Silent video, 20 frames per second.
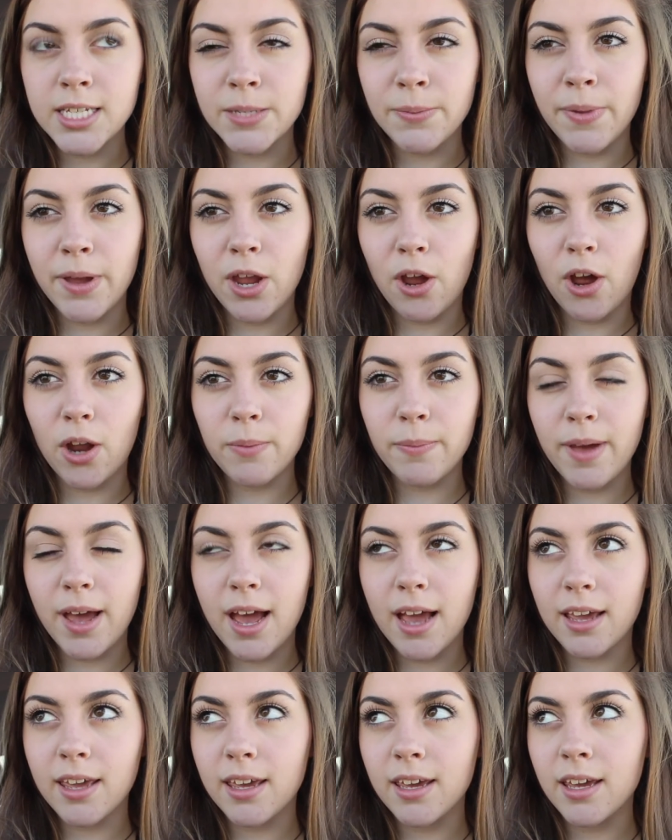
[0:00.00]
debate
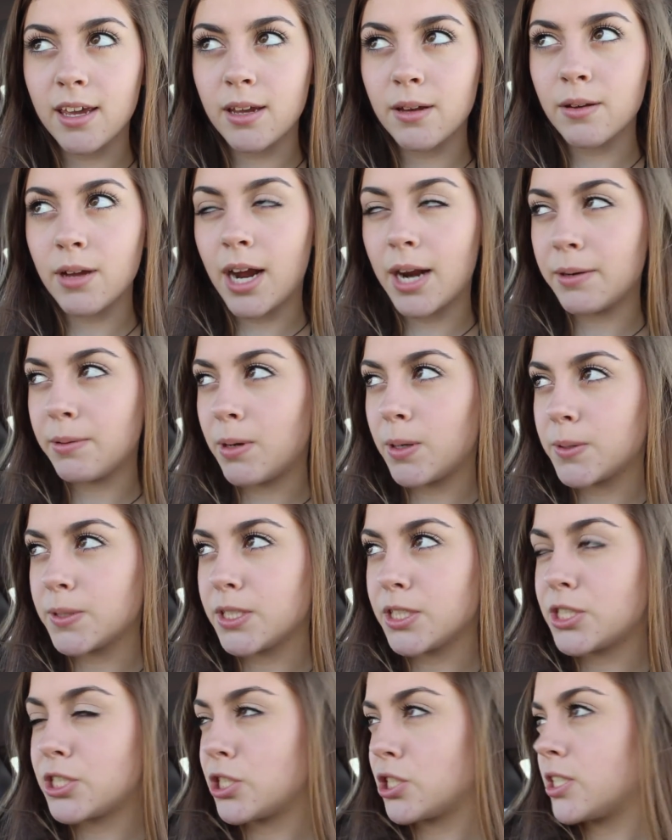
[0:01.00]
unpacking. I'm not
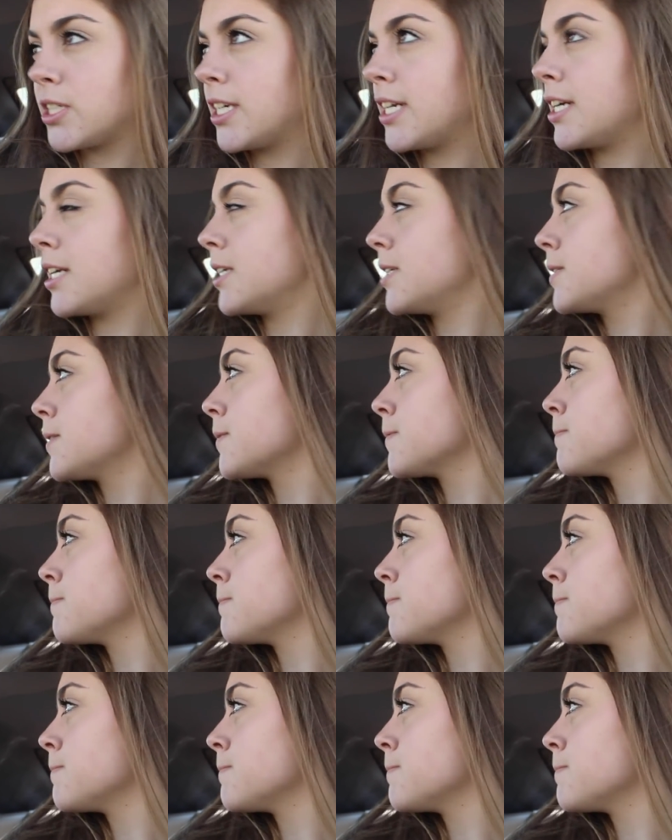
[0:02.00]
really sure yet.